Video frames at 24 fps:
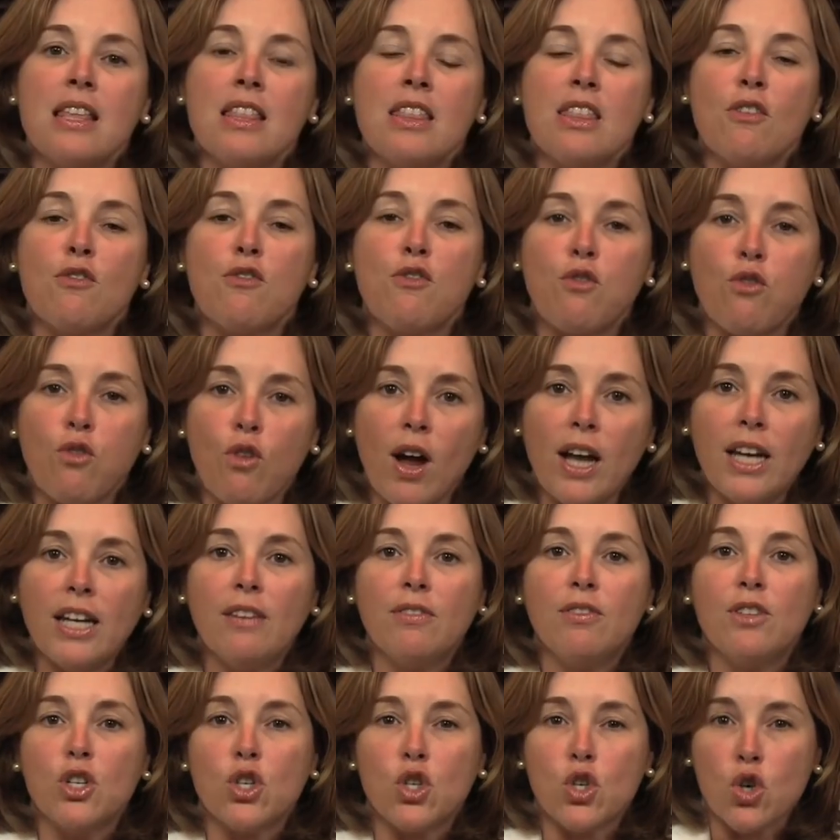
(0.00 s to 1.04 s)
The front
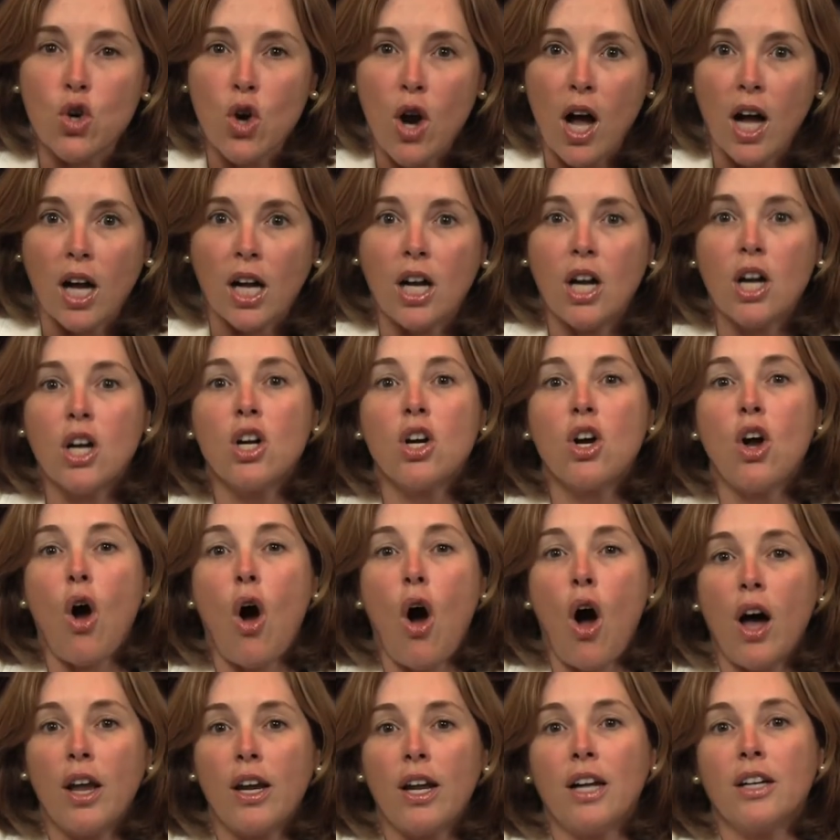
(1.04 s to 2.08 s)
of the truck
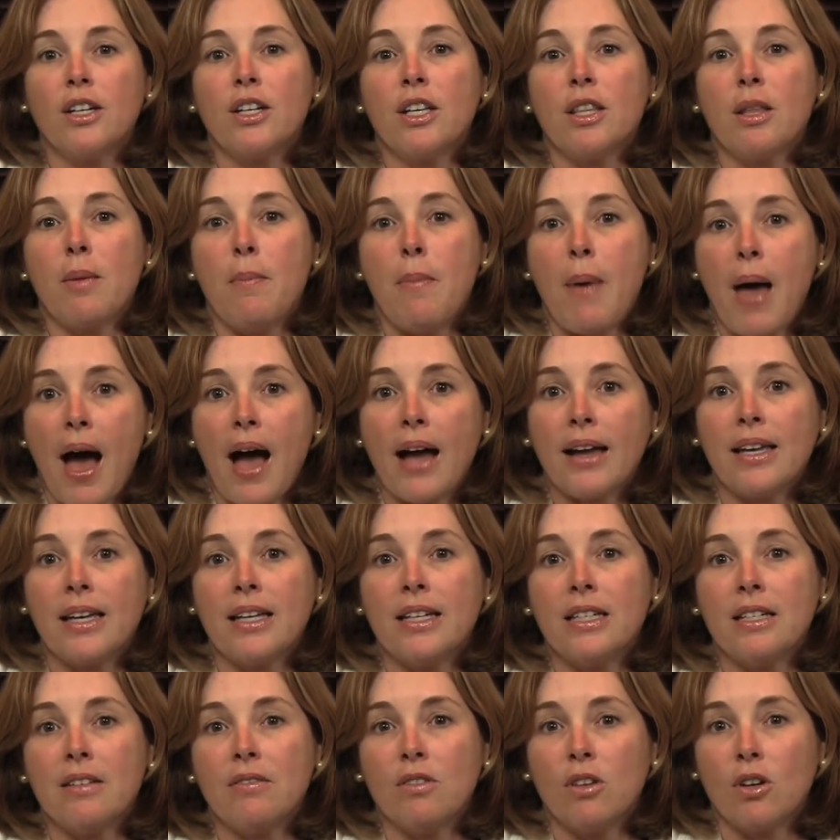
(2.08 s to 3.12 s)
caught onto the back
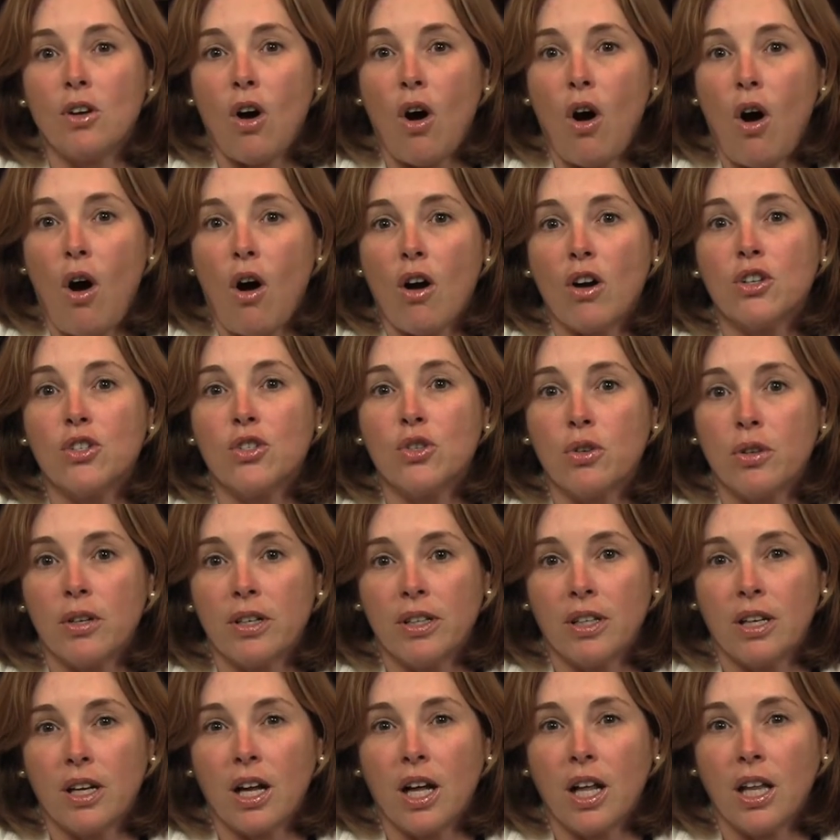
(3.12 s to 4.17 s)
end of the car
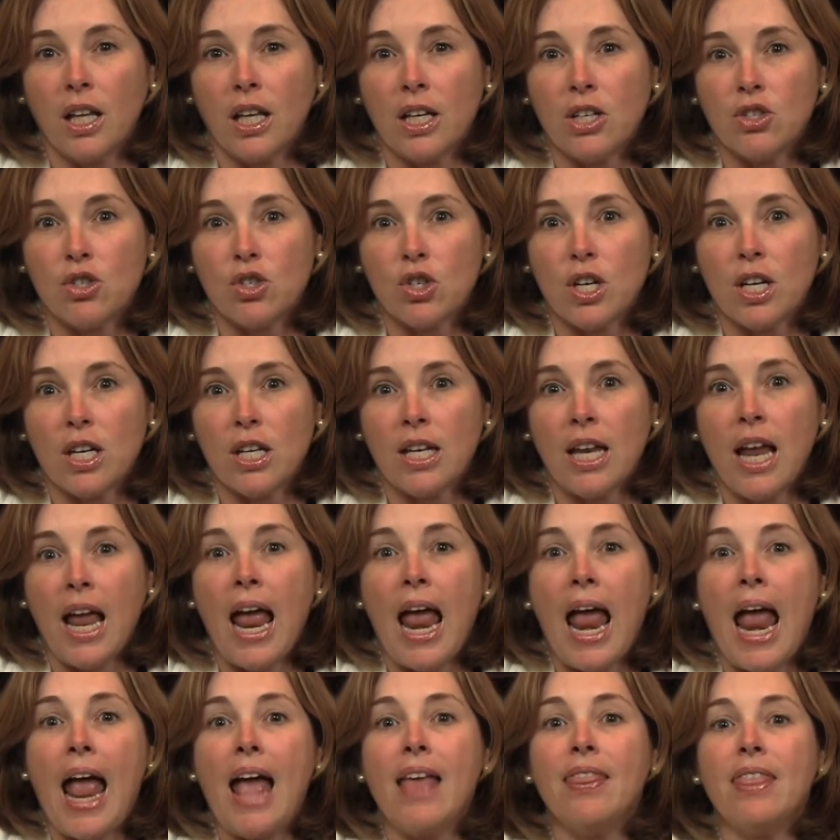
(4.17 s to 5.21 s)
during the collision
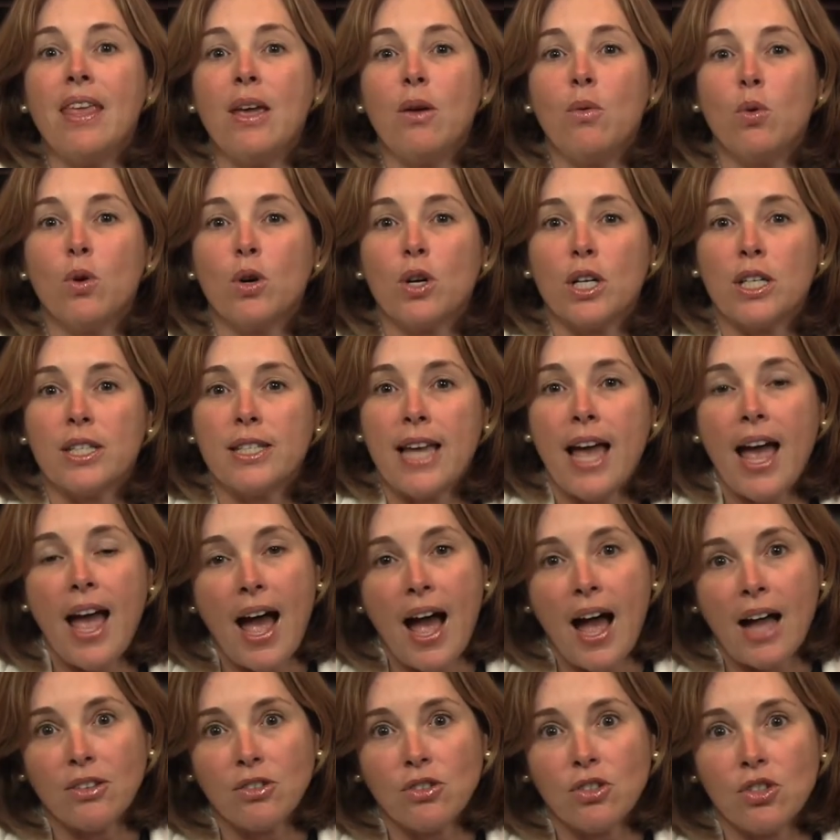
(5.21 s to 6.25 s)
and they were
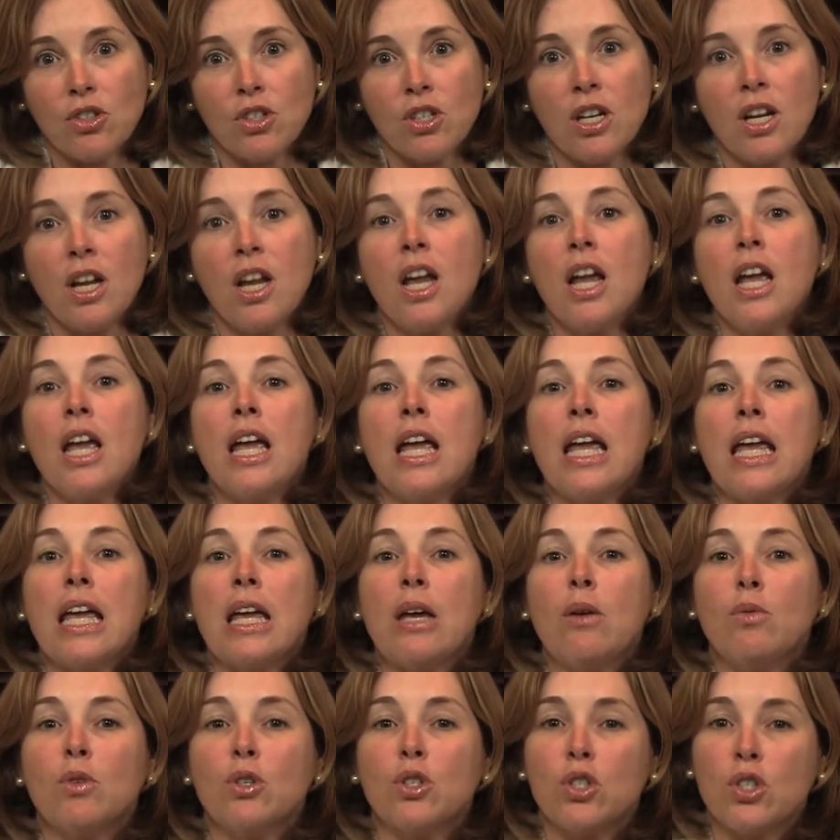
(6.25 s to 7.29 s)
attached.
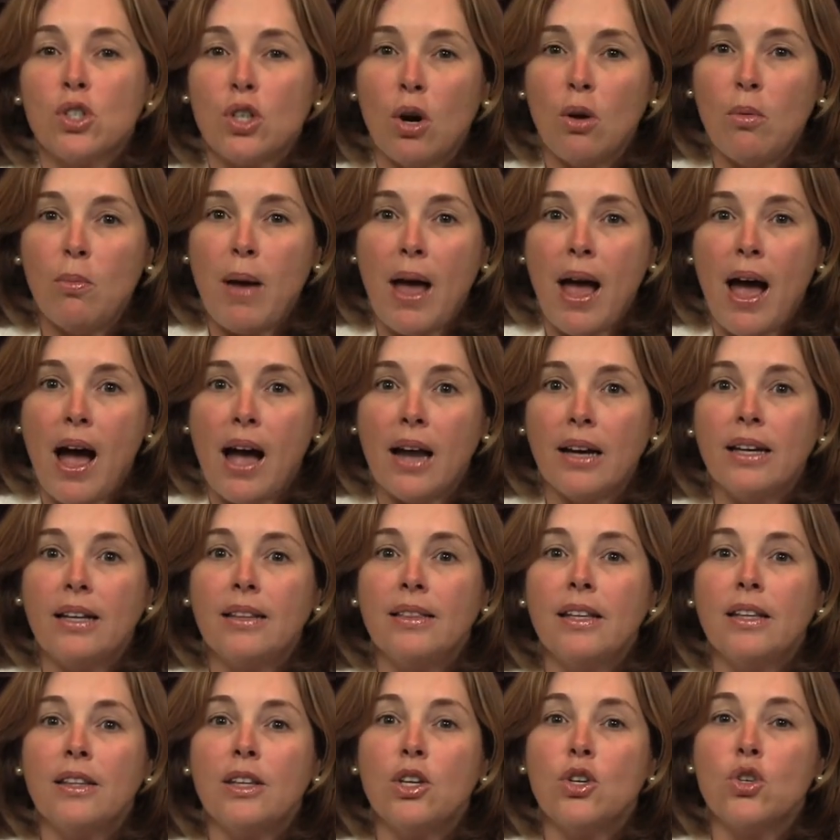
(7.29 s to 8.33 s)
It was so bad
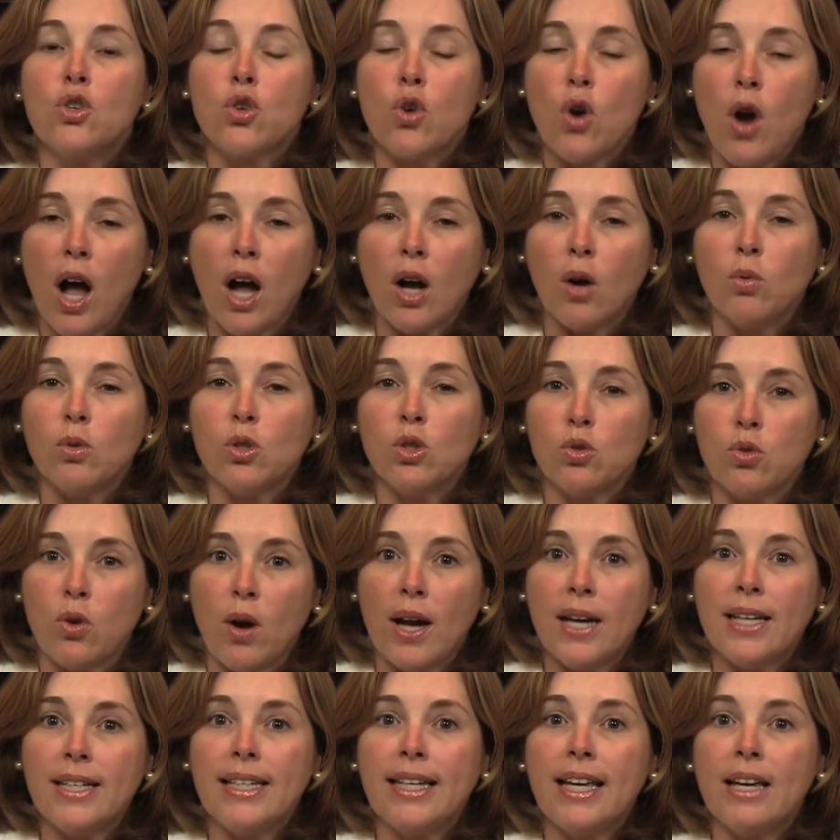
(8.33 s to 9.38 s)
that the truck was
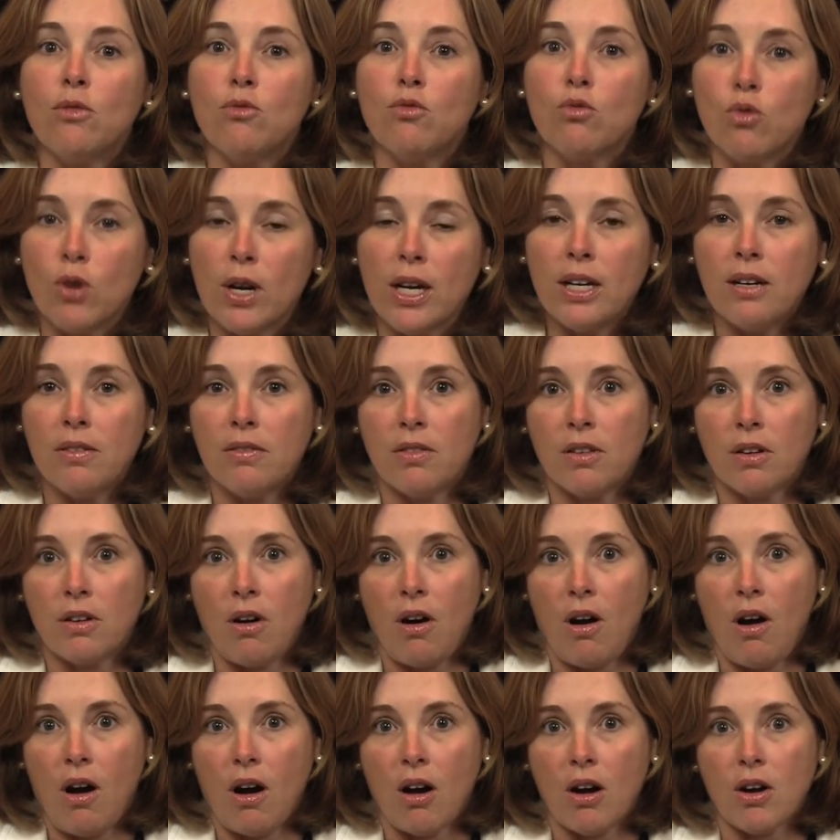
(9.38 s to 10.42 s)
trying to get rid of the
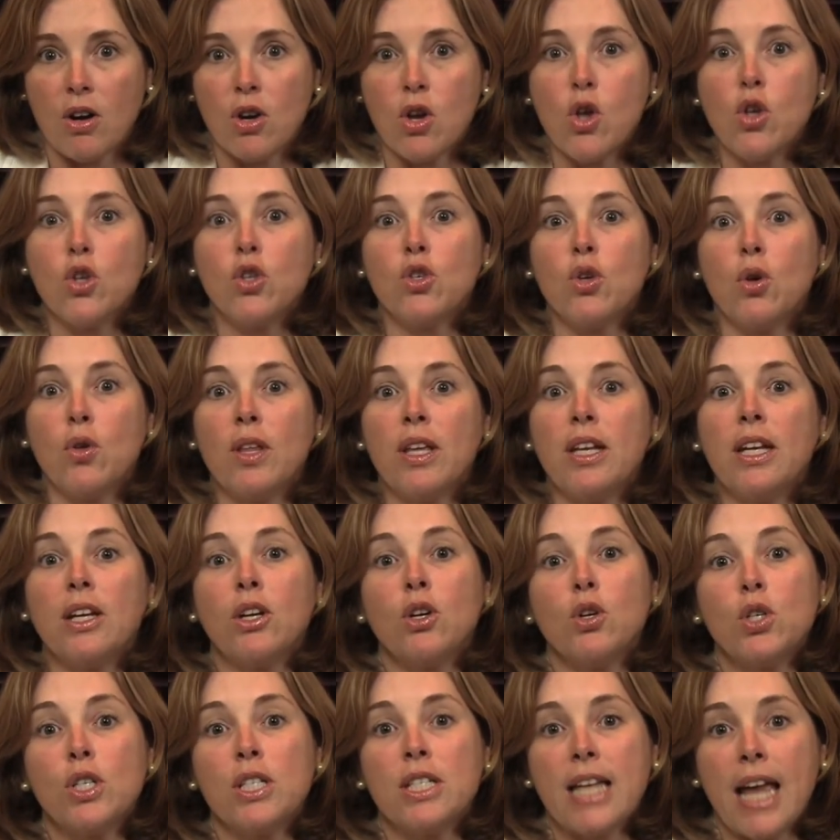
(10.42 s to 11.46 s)
car so that it
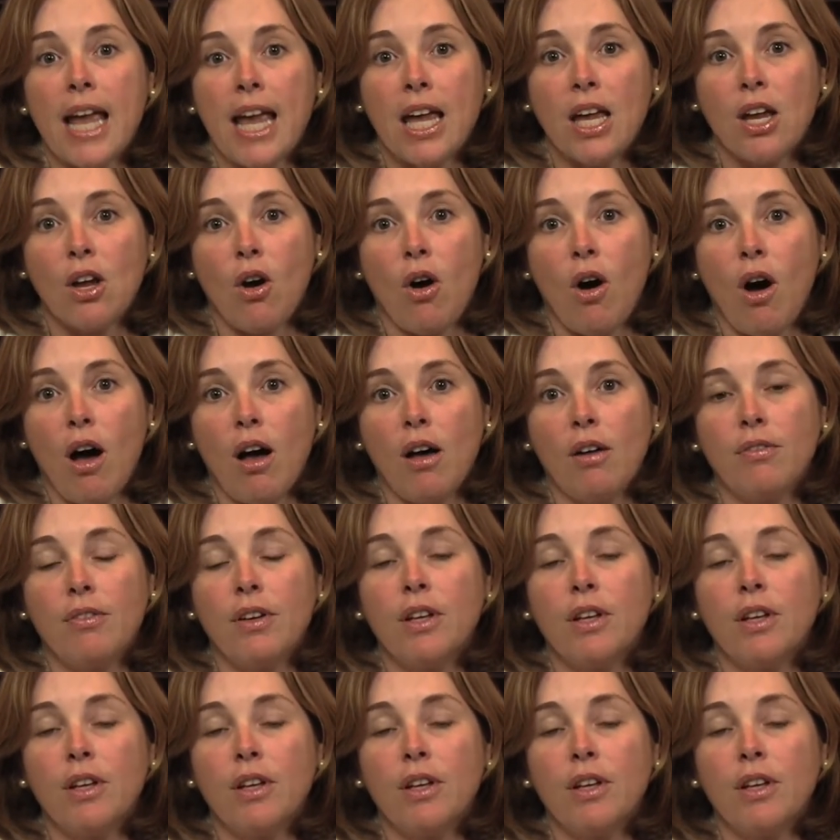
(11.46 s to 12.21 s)
could take off.